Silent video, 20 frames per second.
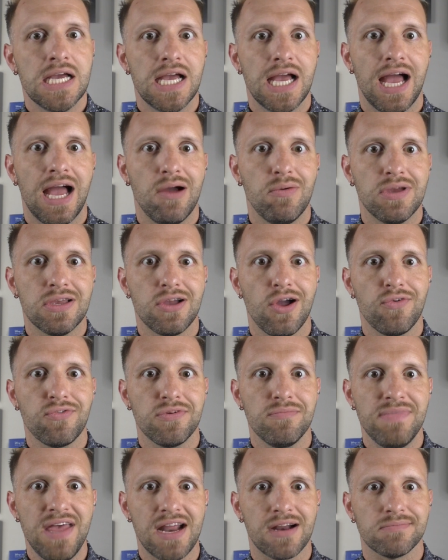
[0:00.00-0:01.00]
And we go
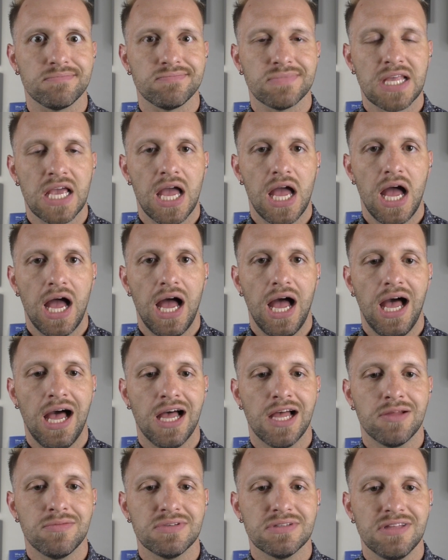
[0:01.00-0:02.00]
from there.
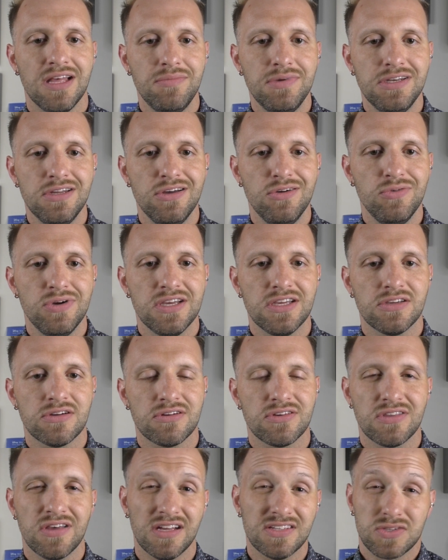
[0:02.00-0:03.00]
Let me know what your
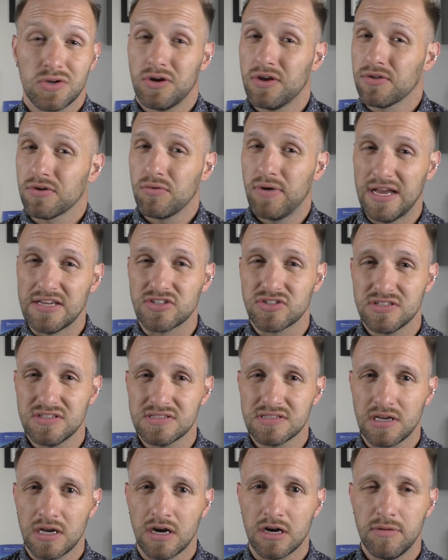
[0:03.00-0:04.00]
thoughts or other
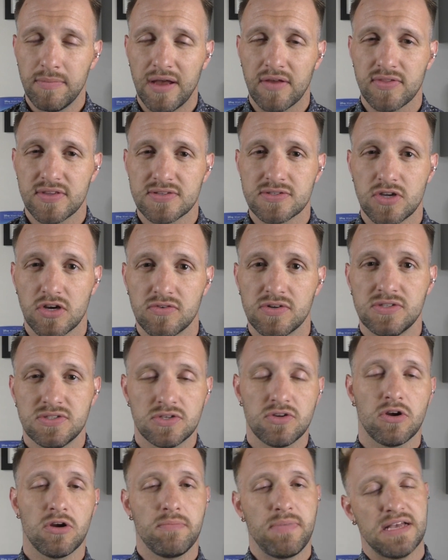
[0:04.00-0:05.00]
questions are about the service.
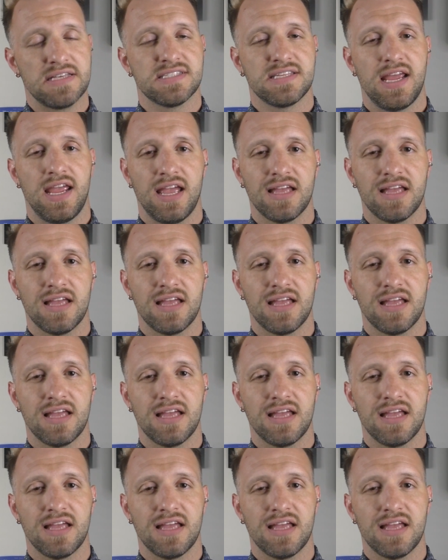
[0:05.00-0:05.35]
Do our best to